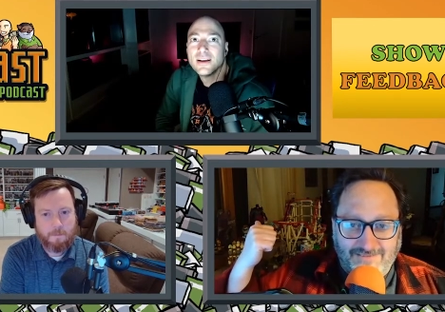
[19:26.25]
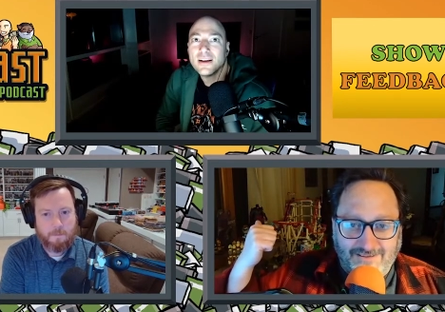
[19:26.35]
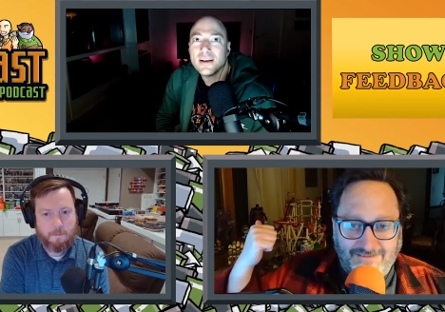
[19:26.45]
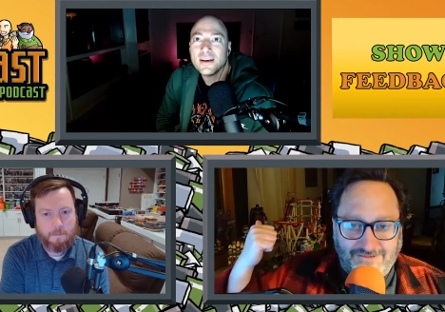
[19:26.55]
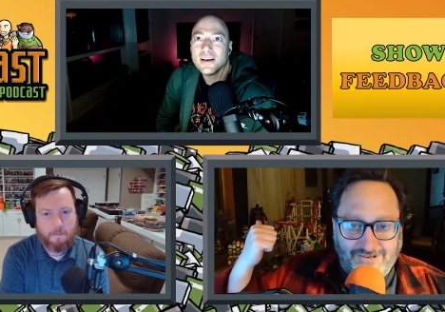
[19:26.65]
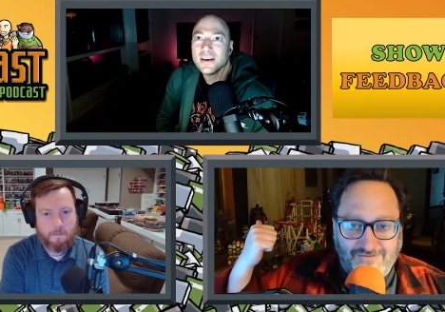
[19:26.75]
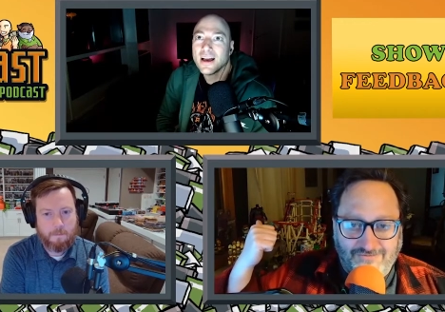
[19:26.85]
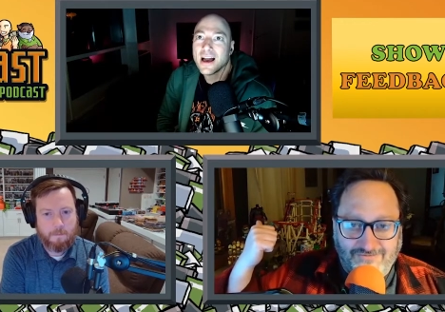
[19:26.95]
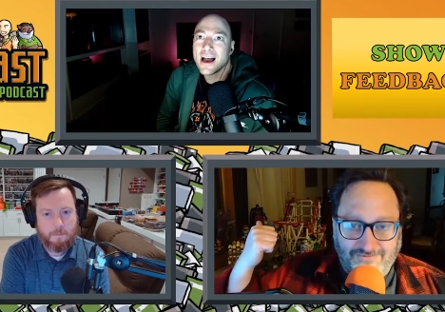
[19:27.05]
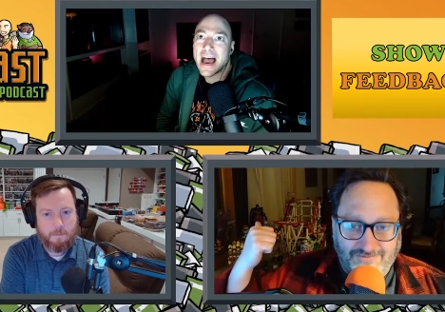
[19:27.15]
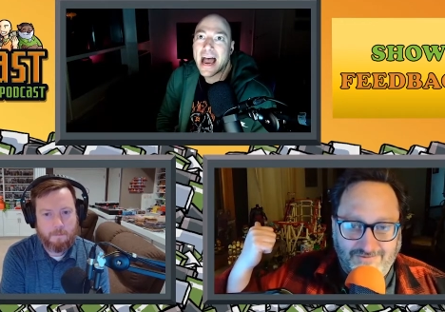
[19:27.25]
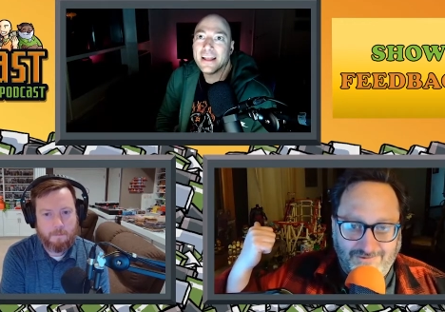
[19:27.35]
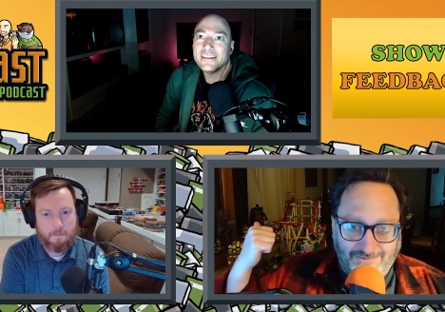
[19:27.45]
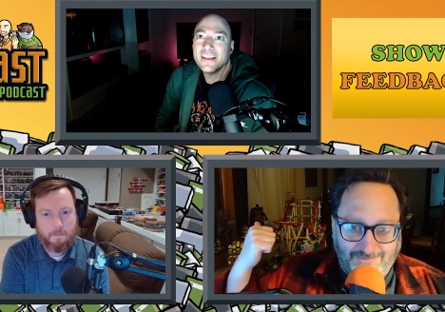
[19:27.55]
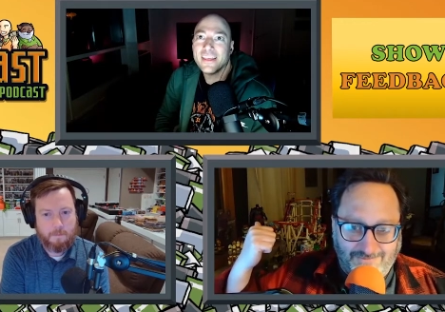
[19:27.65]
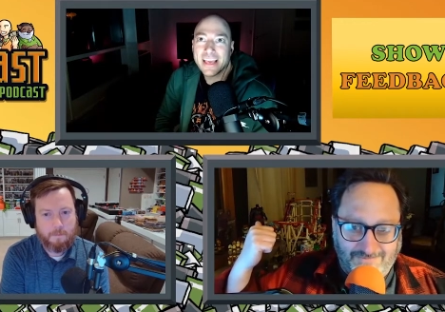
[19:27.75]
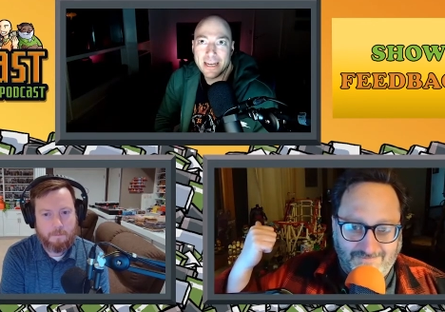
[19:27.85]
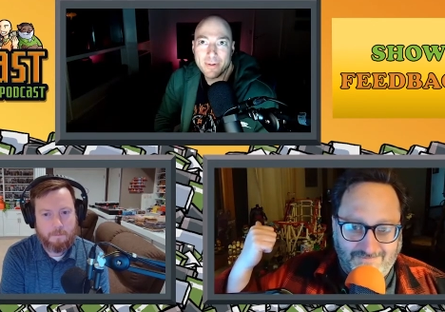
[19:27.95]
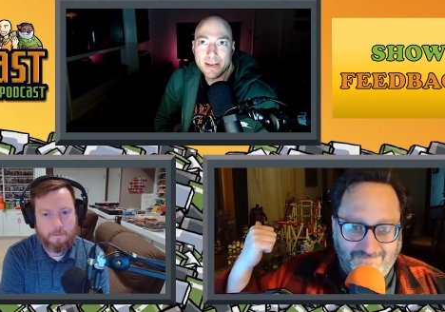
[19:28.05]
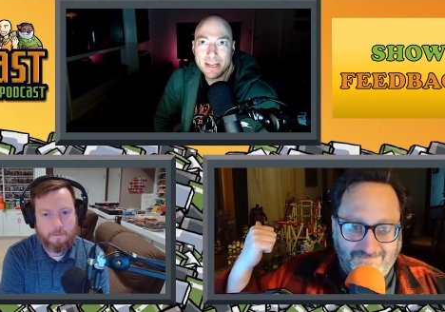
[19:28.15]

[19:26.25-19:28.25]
Speaker 1: on the shelf.
Speaker 2: Do you think anybody